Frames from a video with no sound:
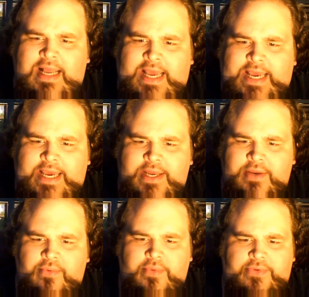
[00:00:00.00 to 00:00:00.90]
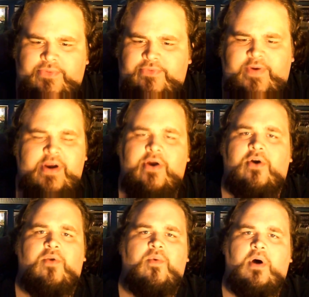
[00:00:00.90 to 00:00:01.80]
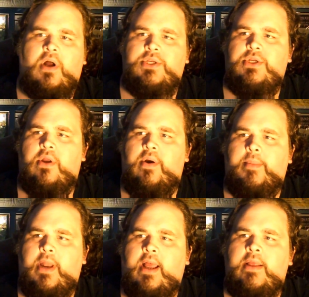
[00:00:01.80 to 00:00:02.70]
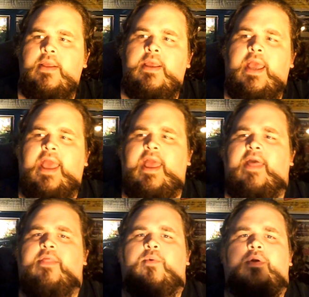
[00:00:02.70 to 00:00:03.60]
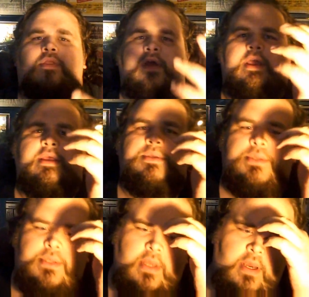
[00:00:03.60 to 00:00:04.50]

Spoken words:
and which was very hard to watch, you know. I mean, and the weird thing is,